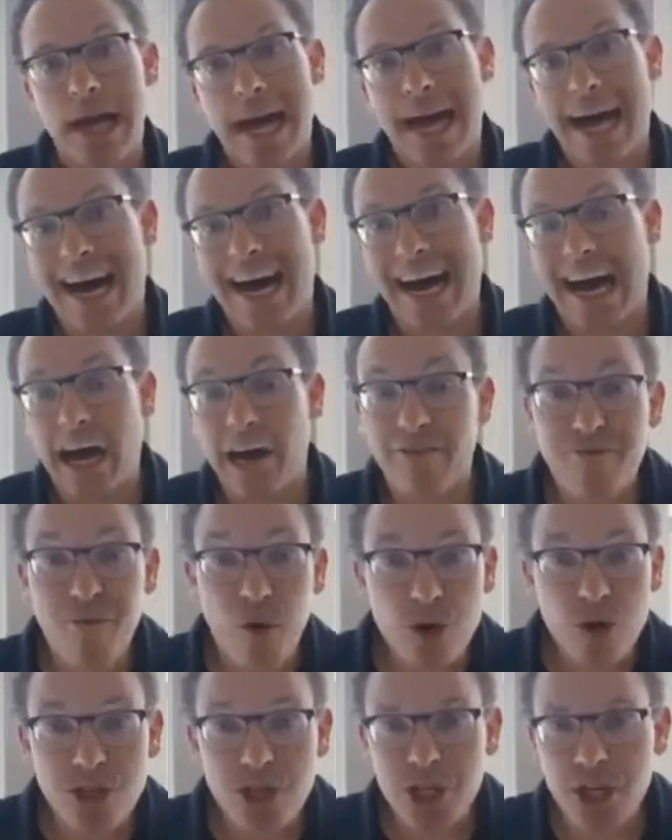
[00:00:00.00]

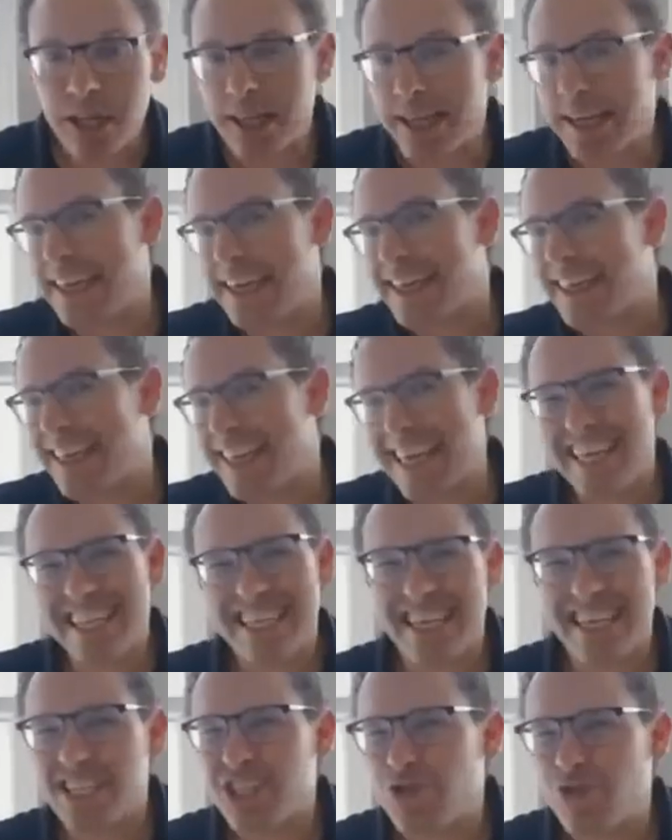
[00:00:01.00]
Unfortunately, it
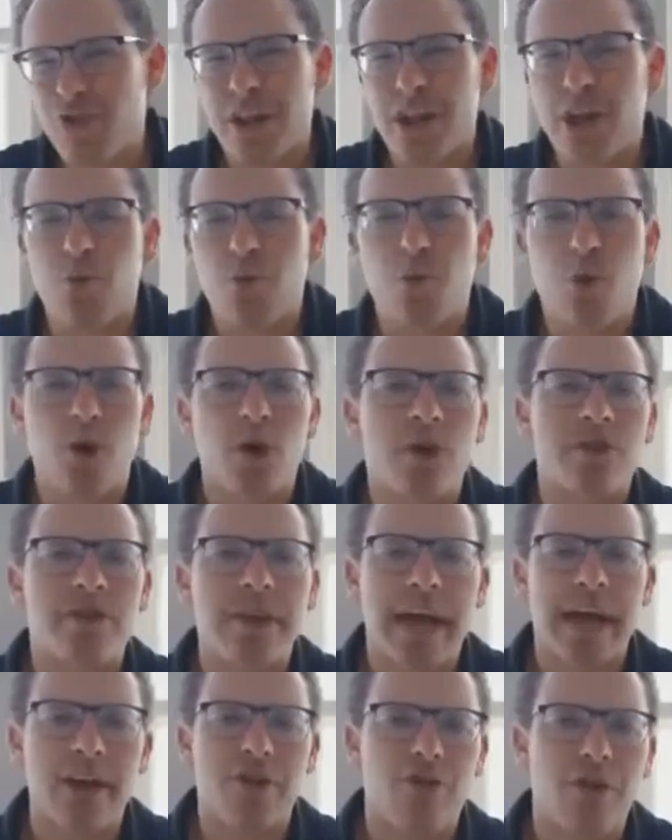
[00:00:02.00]
doesn't really work
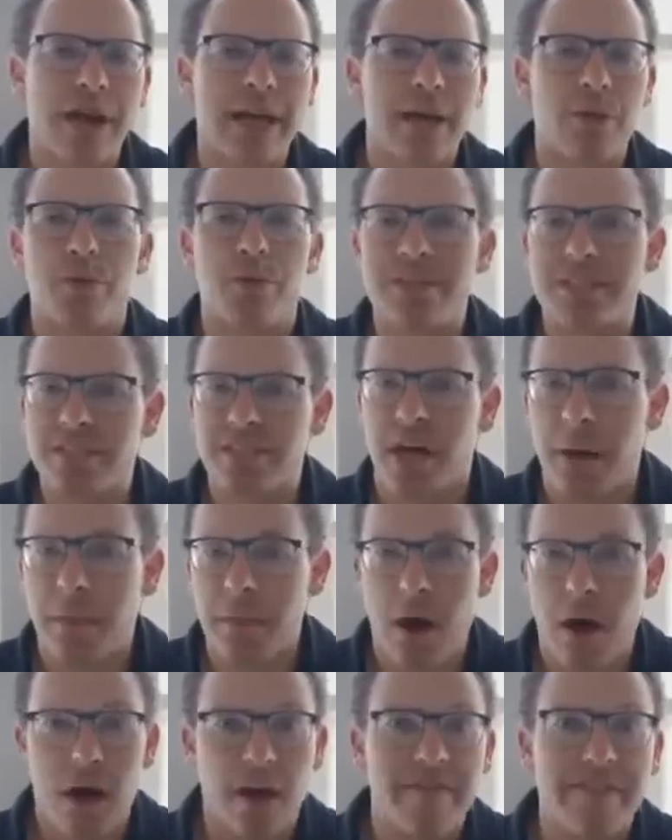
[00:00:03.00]
that great with
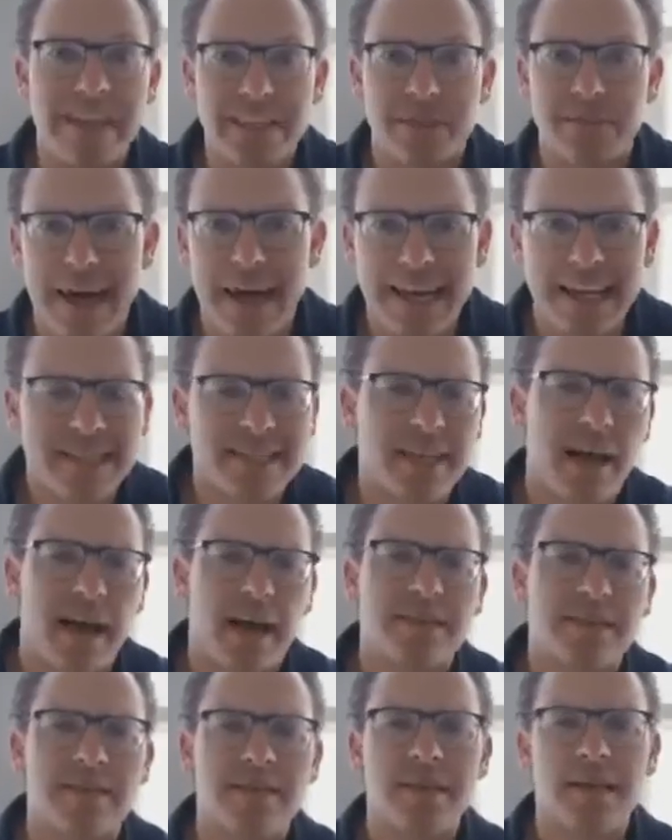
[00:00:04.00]
some of these penny
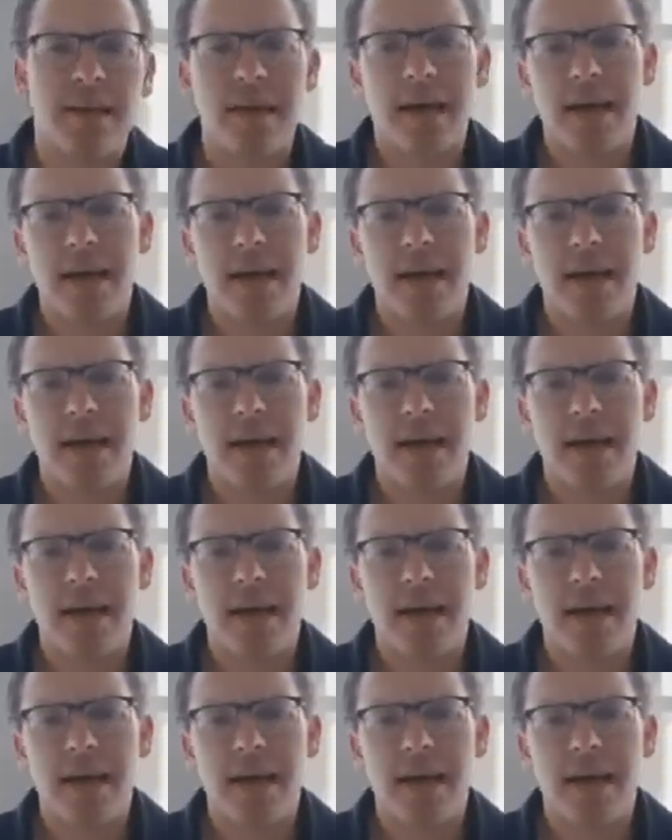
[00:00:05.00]
stocks.